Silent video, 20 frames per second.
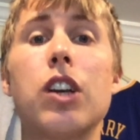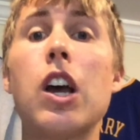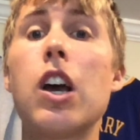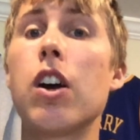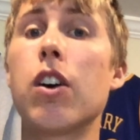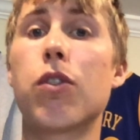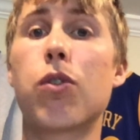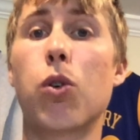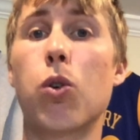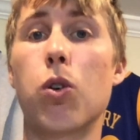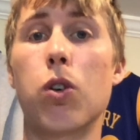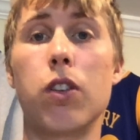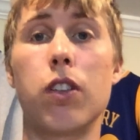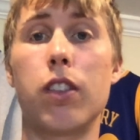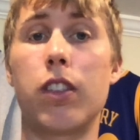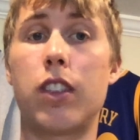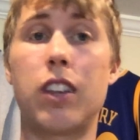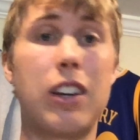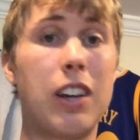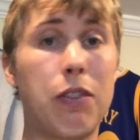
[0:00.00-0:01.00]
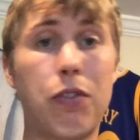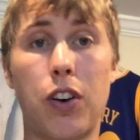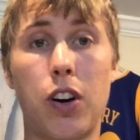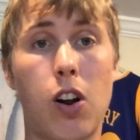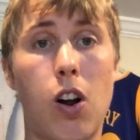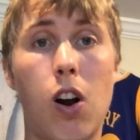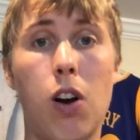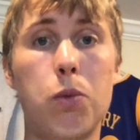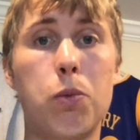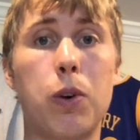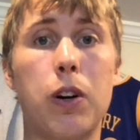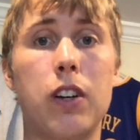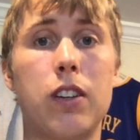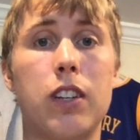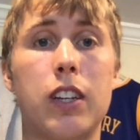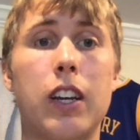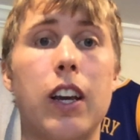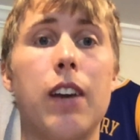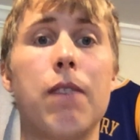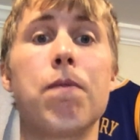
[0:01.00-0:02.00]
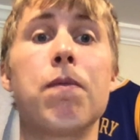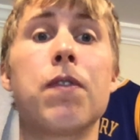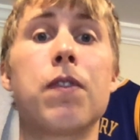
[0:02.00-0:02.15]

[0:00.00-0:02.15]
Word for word: for the different hardware to get.